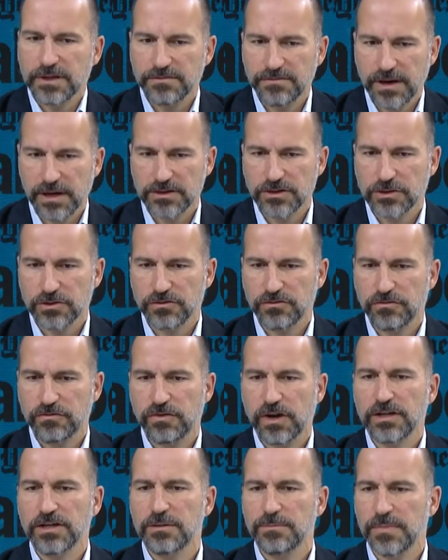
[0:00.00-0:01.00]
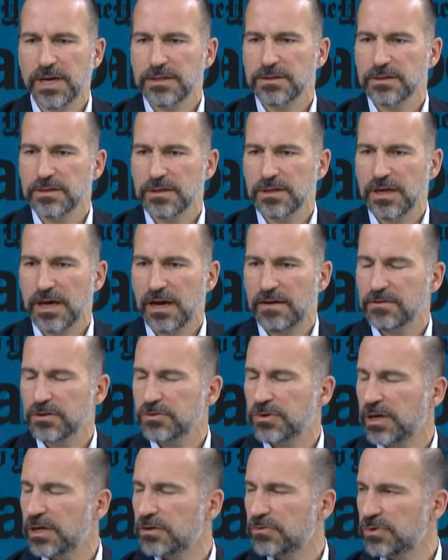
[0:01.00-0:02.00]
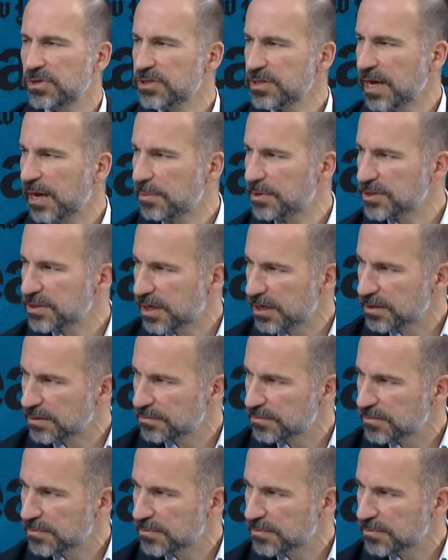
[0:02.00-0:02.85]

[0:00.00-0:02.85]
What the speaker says: investors fundamentally have a greater risk appetite.